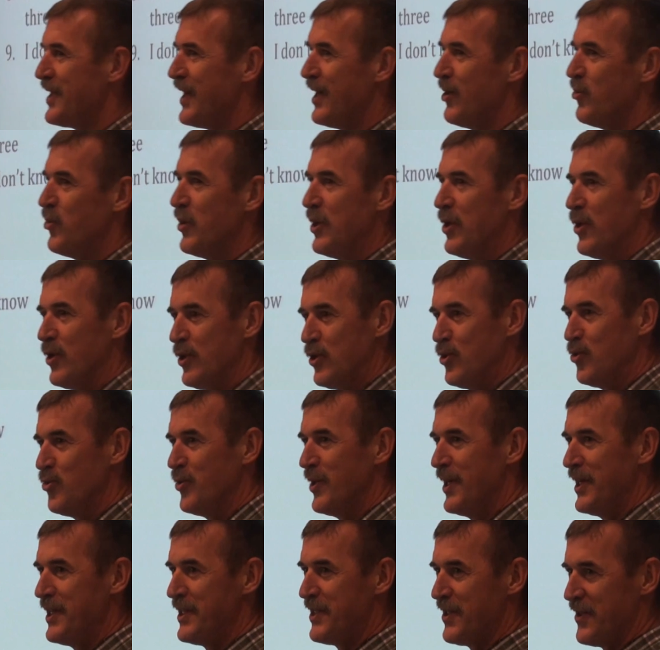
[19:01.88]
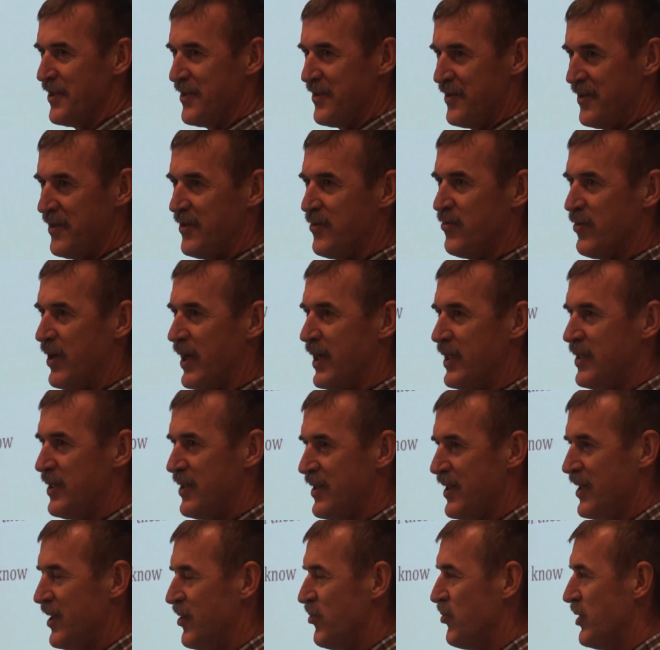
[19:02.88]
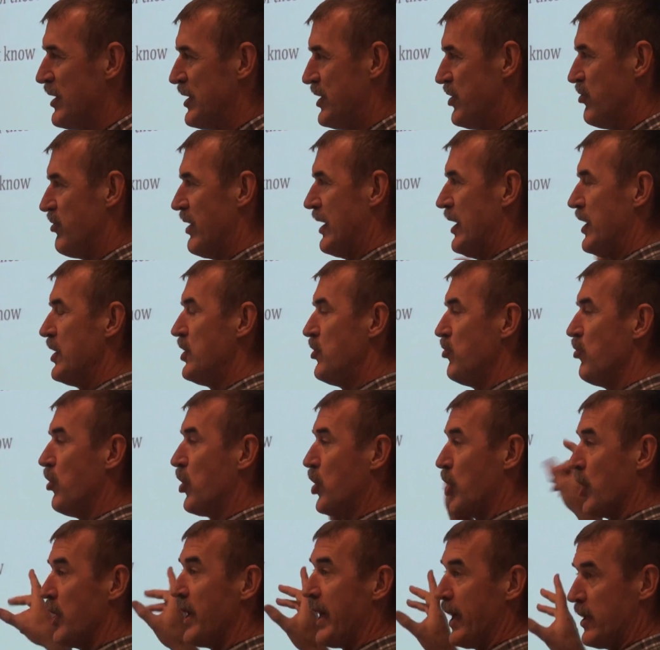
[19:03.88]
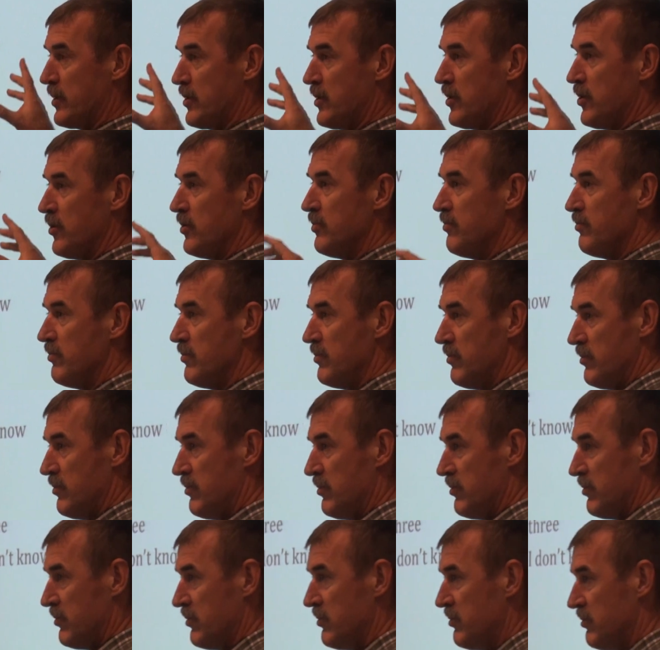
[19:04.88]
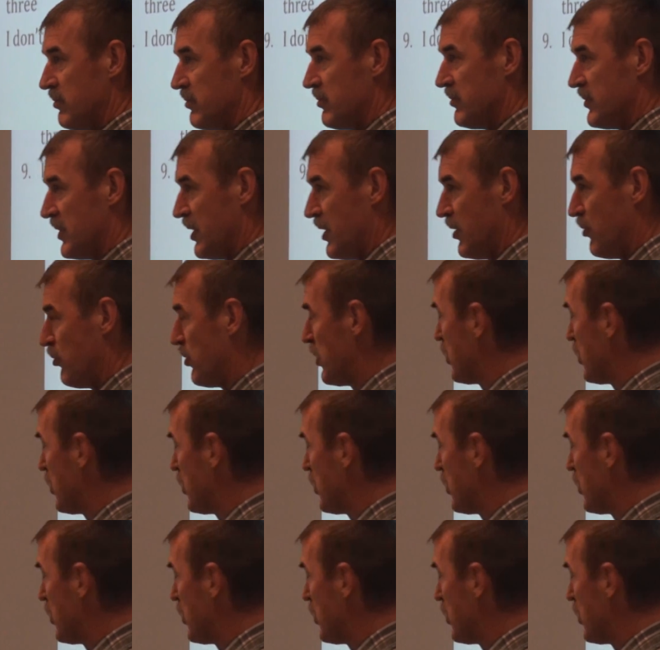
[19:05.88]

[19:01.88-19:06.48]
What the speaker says: I will not do a listen, right? I will directly do a connect. I will